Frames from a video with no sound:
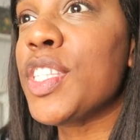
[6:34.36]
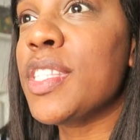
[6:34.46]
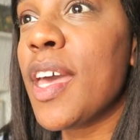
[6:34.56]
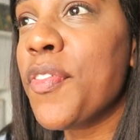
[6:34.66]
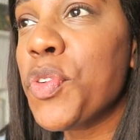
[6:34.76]

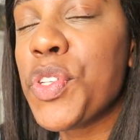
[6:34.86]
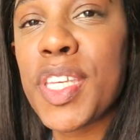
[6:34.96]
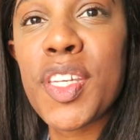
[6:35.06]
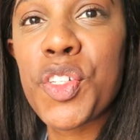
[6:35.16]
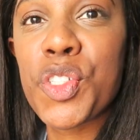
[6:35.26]
several
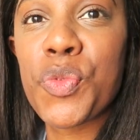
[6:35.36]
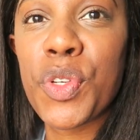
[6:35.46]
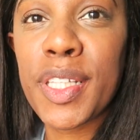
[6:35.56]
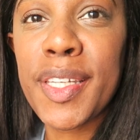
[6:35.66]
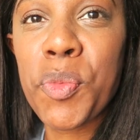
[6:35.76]
years
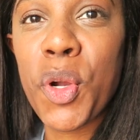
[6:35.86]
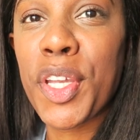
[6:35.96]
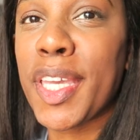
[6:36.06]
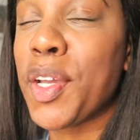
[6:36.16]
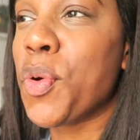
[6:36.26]
really
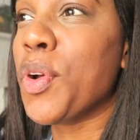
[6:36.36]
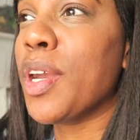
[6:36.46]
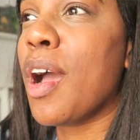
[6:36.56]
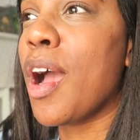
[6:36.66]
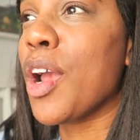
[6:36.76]
working on
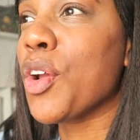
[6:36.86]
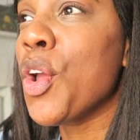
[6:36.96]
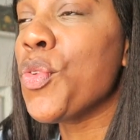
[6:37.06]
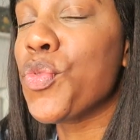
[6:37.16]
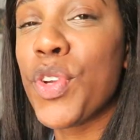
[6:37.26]
our
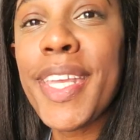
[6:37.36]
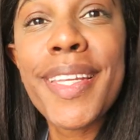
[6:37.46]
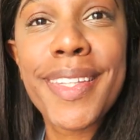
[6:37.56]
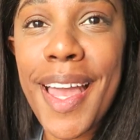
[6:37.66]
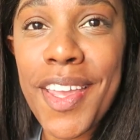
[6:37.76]

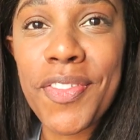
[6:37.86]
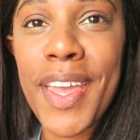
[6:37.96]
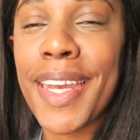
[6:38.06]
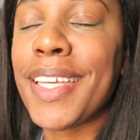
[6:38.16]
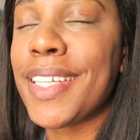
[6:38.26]
reading life
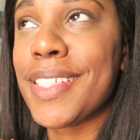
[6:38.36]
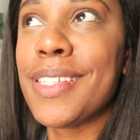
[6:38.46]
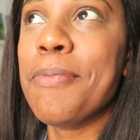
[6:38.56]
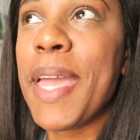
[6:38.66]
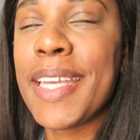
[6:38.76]
and it is
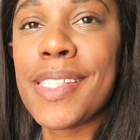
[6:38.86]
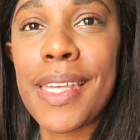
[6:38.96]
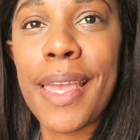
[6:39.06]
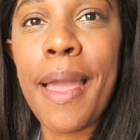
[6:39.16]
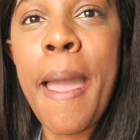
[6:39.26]

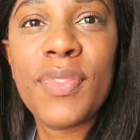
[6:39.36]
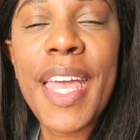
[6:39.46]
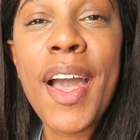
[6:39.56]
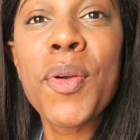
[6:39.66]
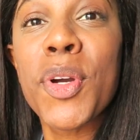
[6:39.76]
amazing.
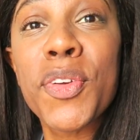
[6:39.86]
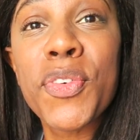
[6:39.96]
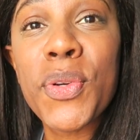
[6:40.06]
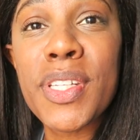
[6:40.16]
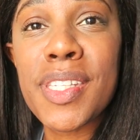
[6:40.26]
Now I want to
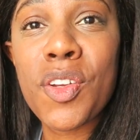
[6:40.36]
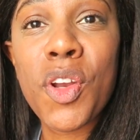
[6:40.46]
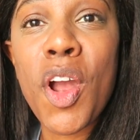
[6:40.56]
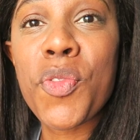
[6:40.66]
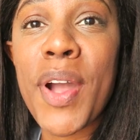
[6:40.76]
focus in on
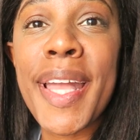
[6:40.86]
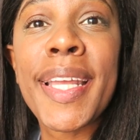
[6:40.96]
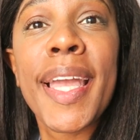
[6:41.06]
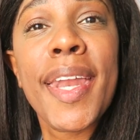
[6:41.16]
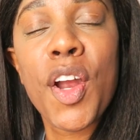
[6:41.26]
our
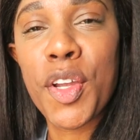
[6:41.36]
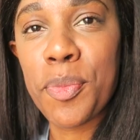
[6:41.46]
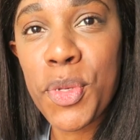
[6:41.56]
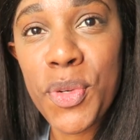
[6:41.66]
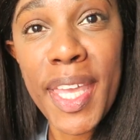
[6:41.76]
writing and our
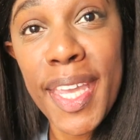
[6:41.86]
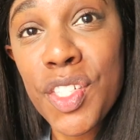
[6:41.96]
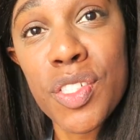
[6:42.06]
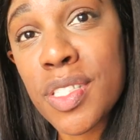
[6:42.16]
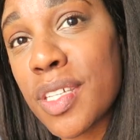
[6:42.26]

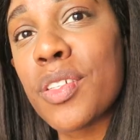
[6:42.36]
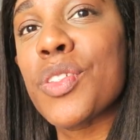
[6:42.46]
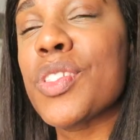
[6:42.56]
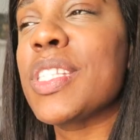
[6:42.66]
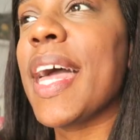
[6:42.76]
communication
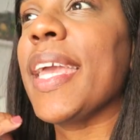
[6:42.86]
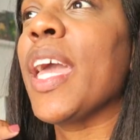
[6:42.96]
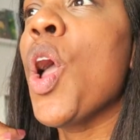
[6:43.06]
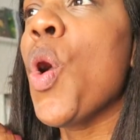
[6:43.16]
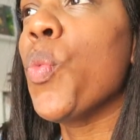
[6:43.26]
skills, like
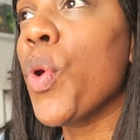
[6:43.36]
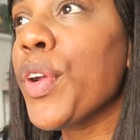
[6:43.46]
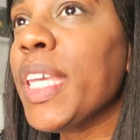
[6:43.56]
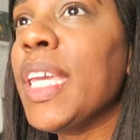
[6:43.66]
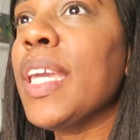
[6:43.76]

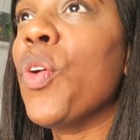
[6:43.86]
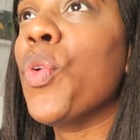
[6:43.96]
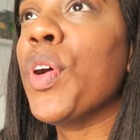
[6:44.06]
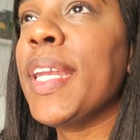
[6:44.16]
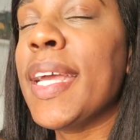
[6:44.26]
working
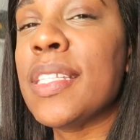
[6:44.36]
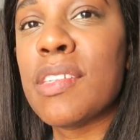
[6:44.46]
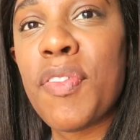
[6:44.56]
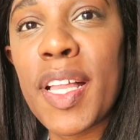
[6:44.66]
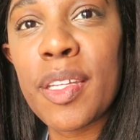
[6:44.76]
on and
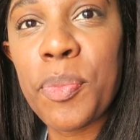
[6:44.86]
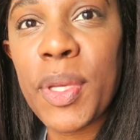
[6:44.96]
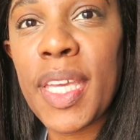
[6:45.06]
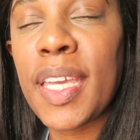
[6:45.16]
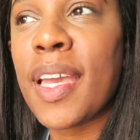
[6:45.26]

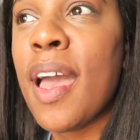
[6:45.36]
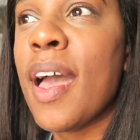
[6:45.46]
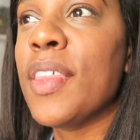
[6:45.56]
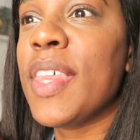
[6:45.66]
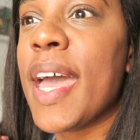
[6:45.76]
developing
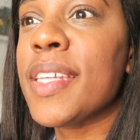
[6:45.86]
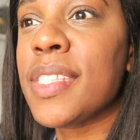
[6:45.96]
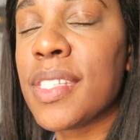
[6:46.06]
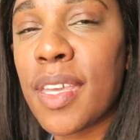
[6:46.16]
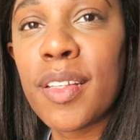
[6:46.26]
that
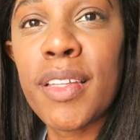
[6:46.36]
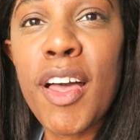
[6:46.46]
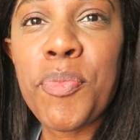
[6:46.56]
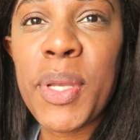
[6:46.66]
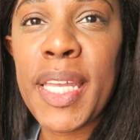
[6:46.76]
skill
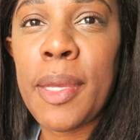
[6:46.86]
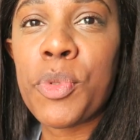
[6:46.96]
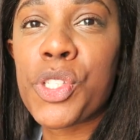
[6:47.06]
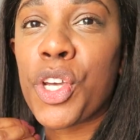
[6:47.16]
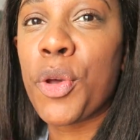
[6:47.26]
of being
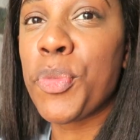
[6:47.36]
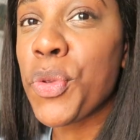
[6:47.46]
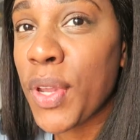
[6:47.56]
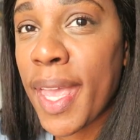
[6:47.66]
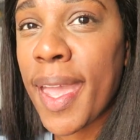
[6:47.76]
able to
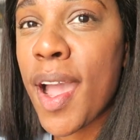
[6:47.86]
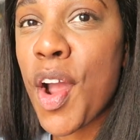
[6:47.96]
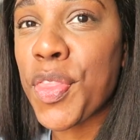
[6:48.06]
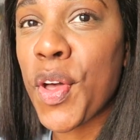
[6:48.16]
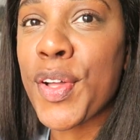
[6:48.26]
communicate
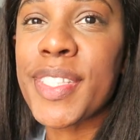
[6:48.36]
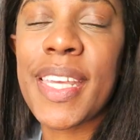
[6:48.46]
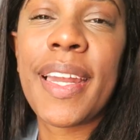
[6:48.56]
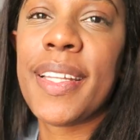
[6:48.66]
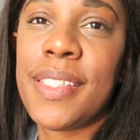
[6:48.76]
our thoughts
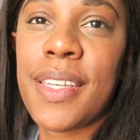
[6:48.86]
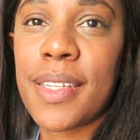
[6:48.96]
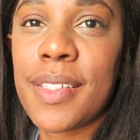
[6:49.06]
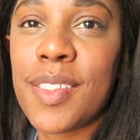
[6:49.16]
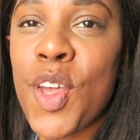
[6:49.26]
and
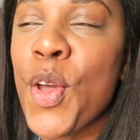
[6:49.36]
ideas.